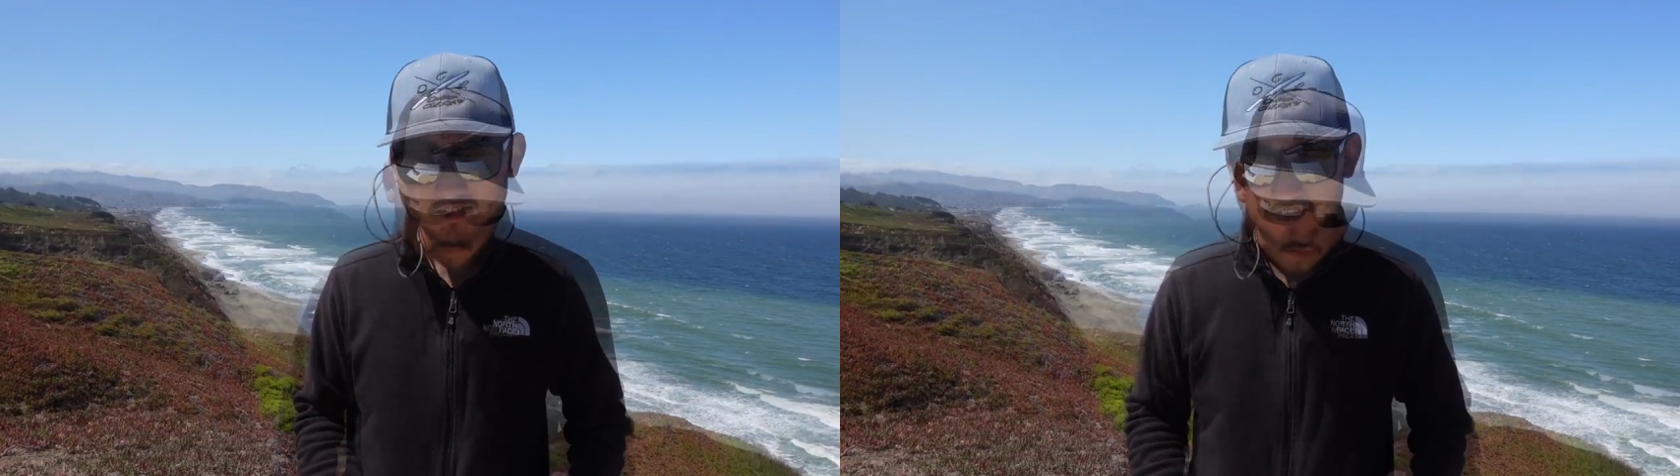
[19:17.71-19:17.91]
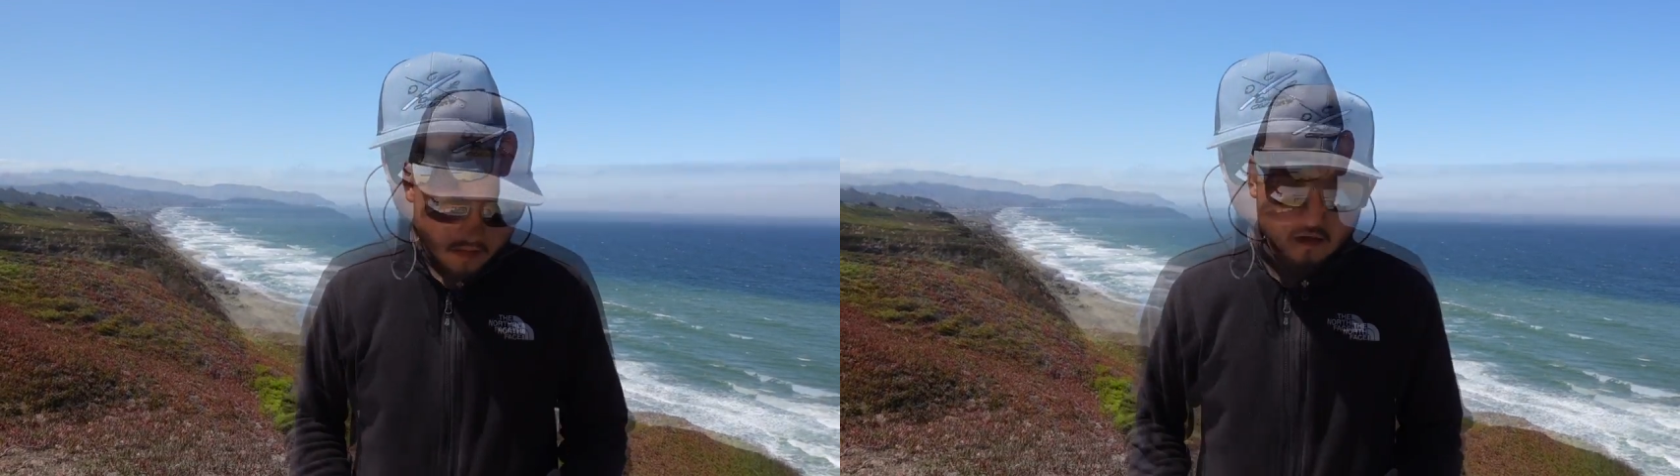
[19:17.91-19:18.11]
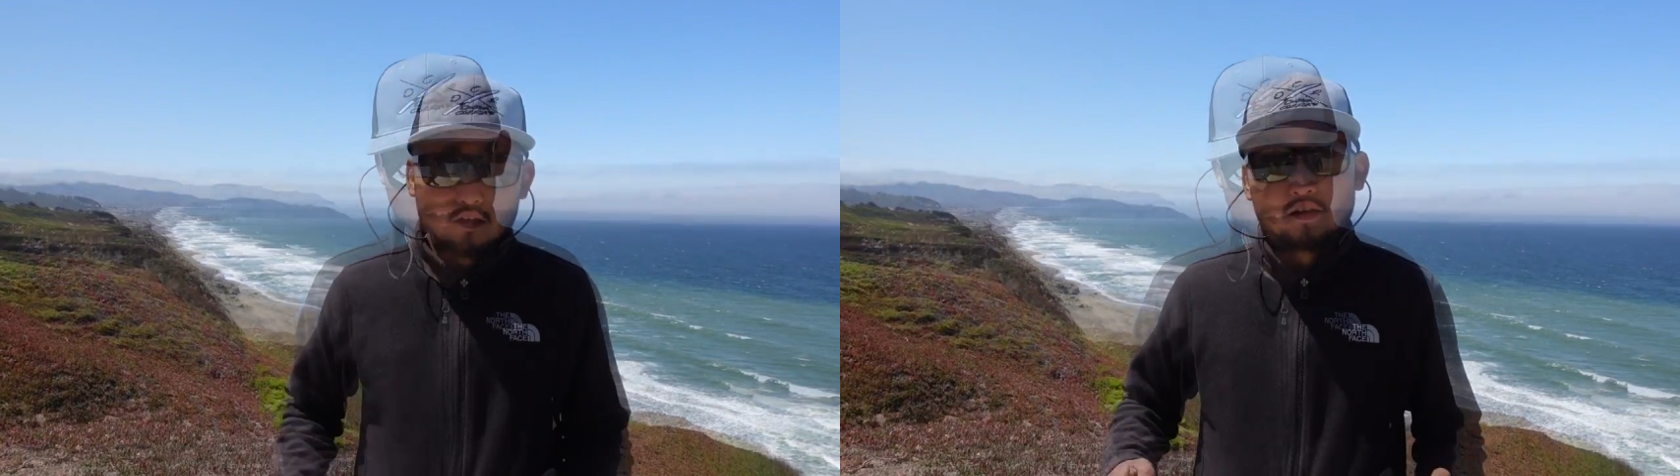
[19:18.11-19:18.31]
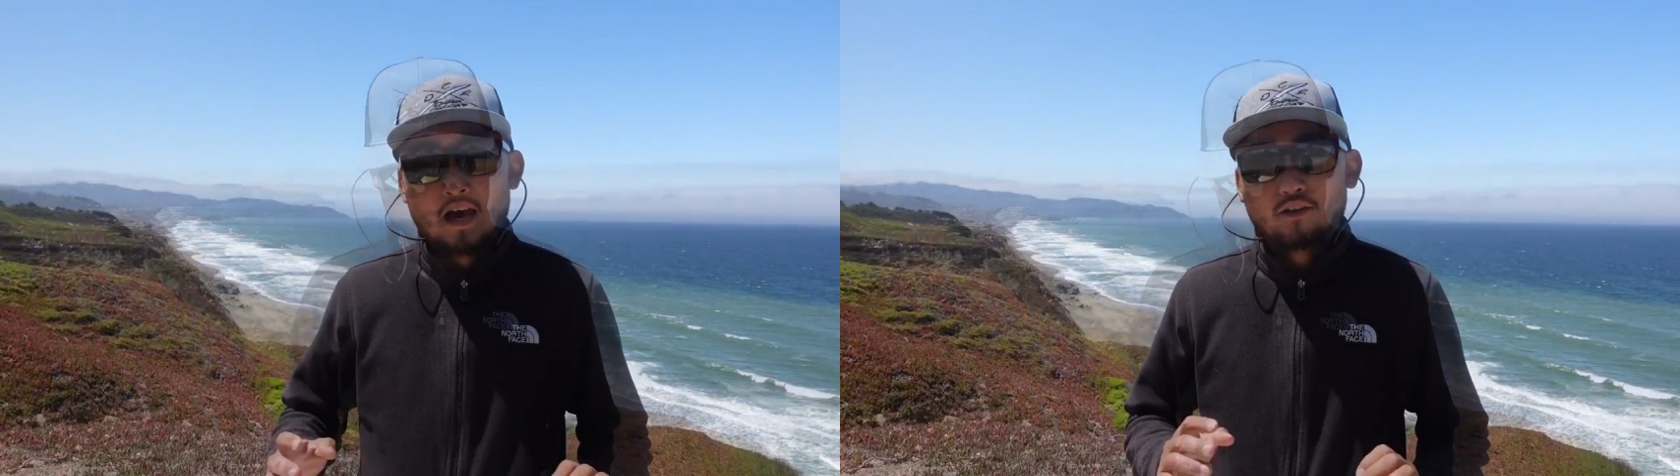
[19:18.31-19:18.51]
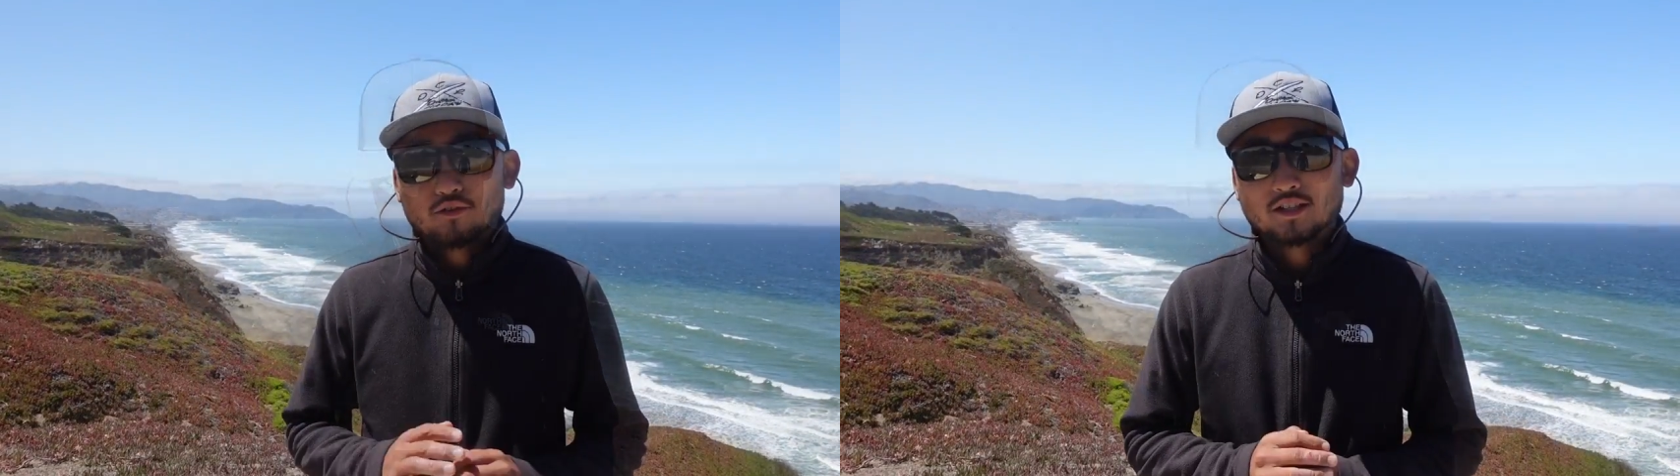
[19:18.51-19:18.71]
All right,
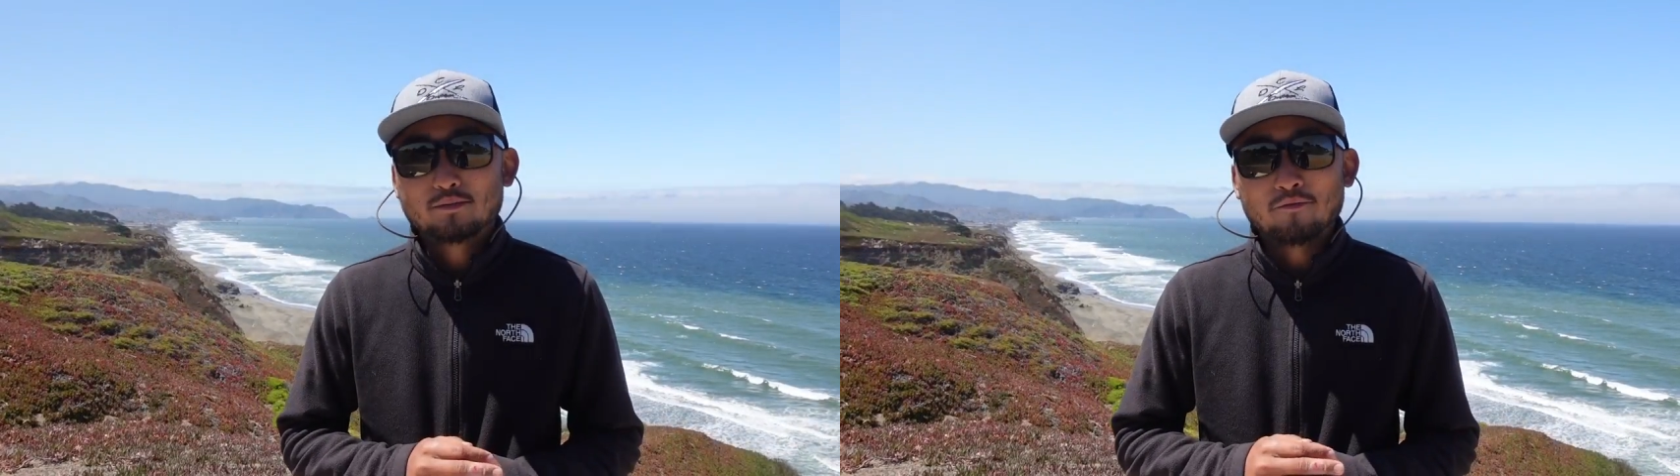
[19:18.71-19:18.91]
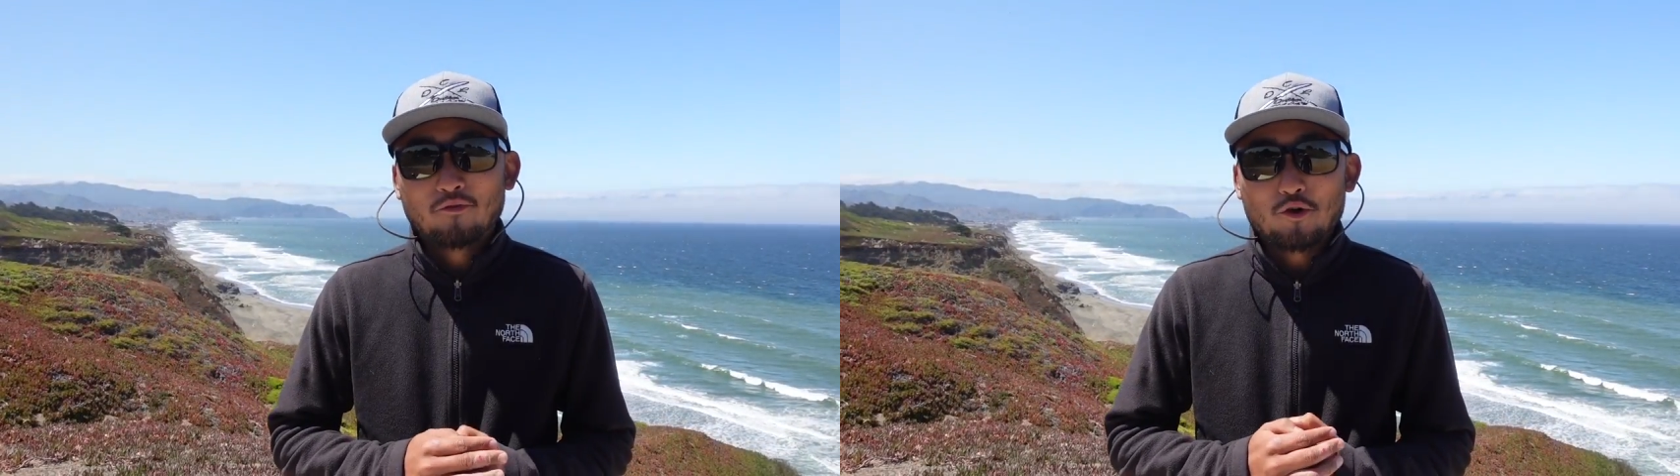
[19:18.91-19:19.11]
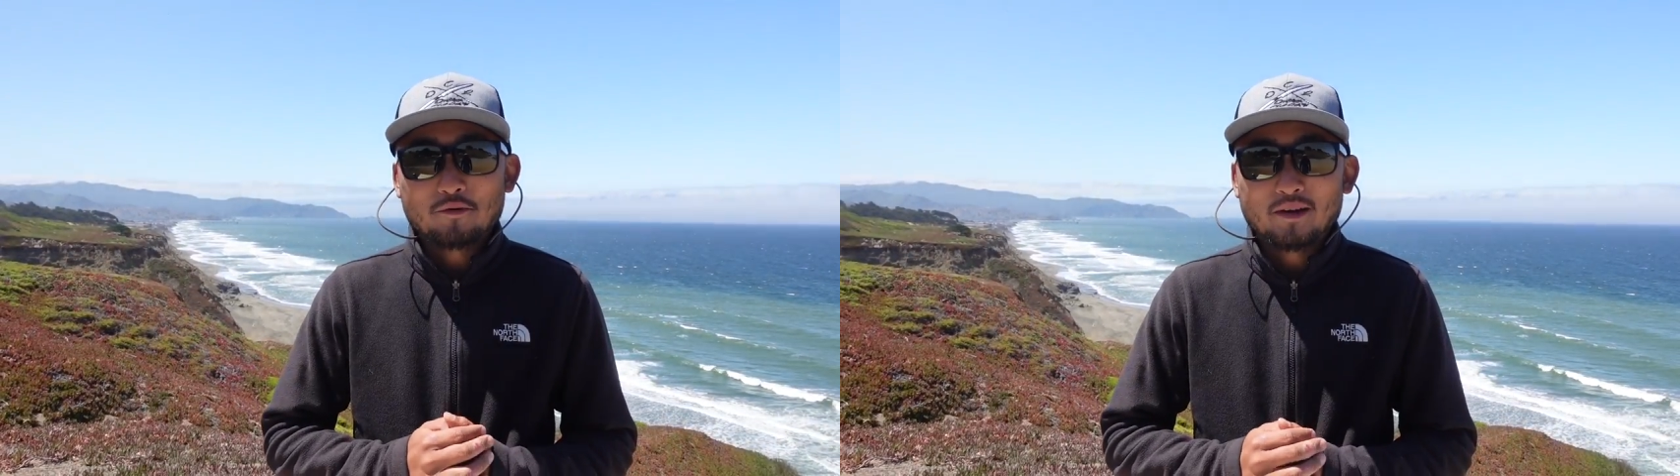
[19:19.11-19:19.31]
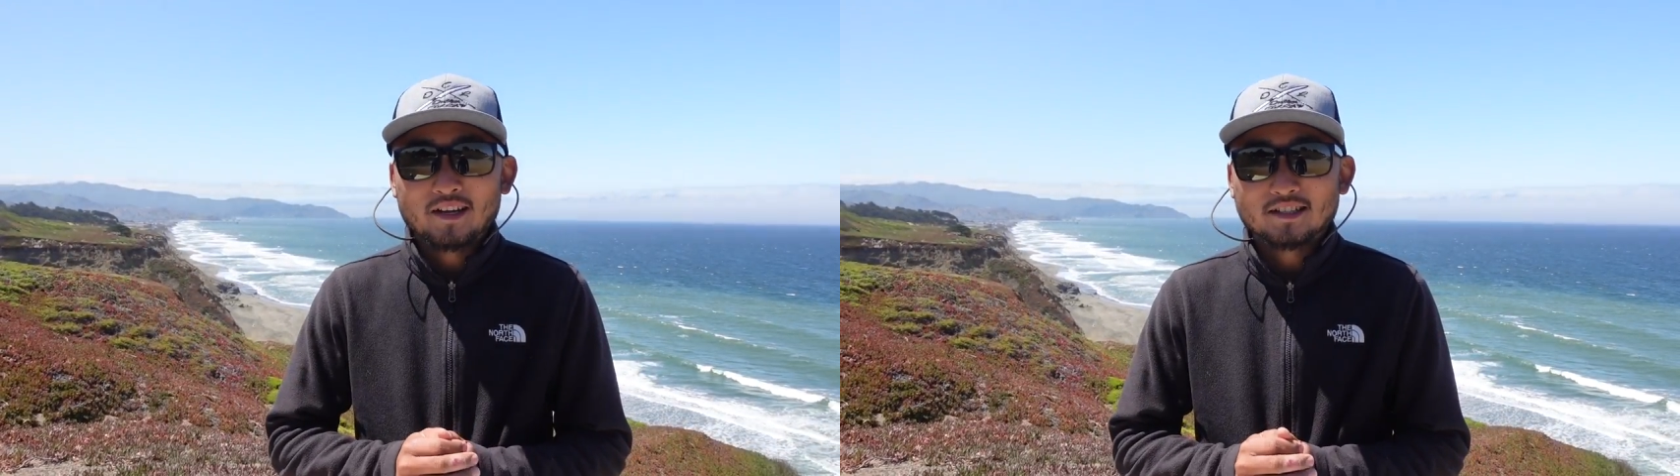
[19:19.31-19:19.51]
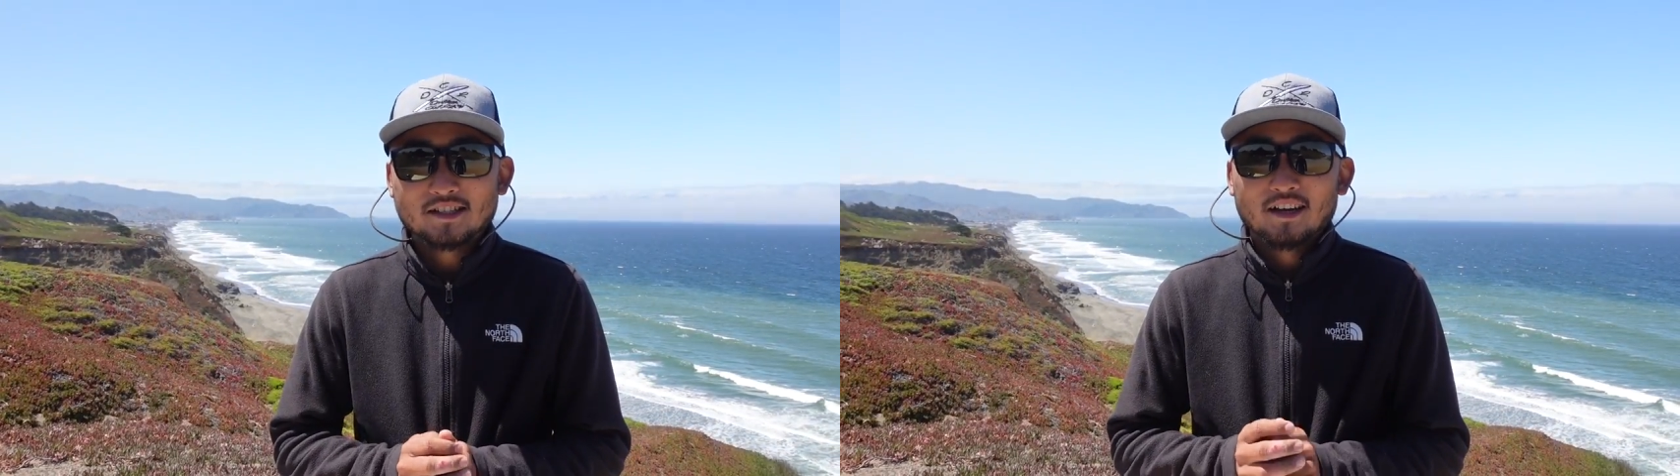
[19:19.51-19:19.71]
now it's been 40
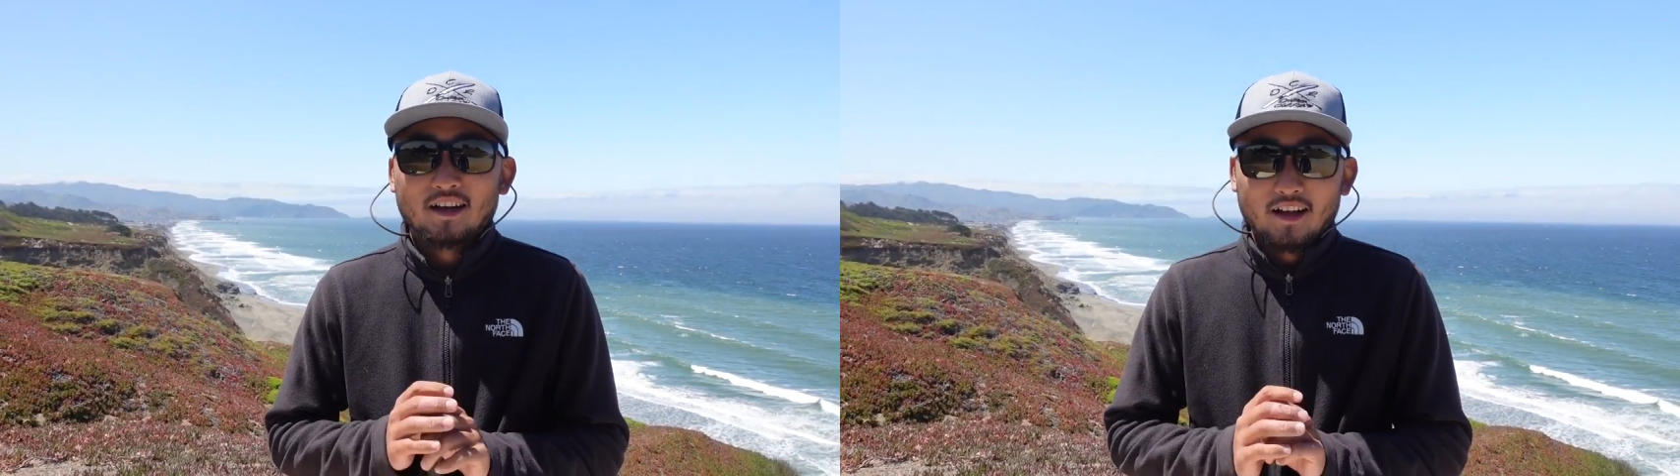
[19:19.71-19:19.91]
minutes